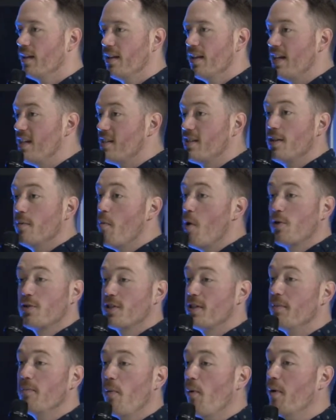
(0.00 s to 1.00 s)
It's the
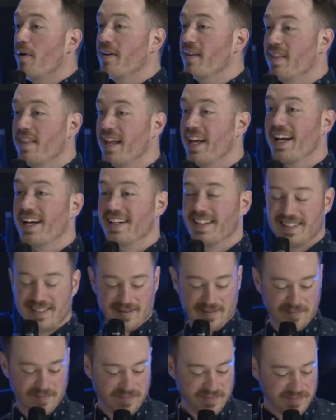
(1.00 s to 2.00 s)
most important thing.
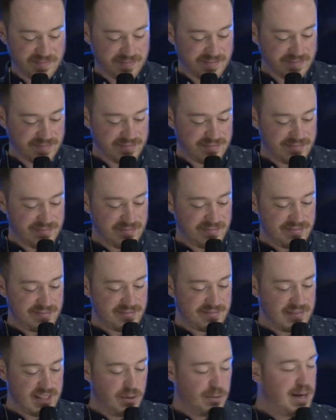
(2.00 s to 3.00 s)

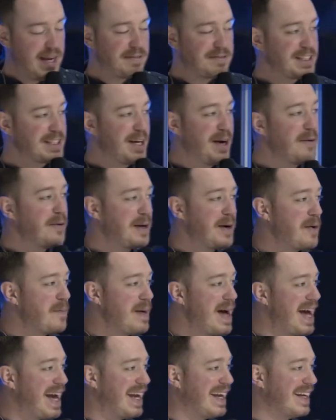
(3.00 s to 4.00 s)
We have to go and
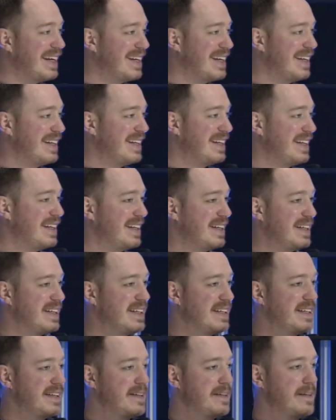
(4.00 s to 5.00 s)
obey.
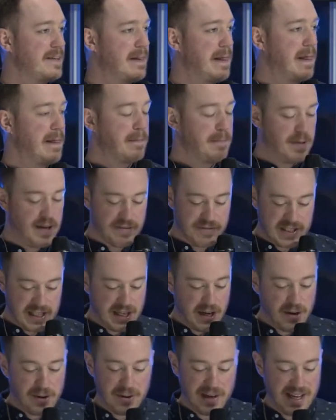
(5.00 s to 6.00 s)
We have to
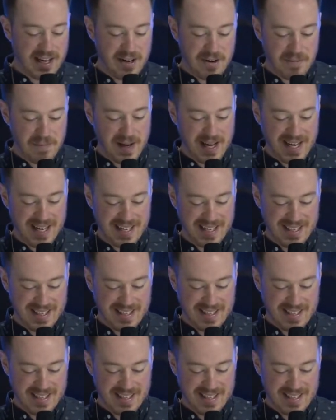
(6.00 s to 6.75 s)
go and obey.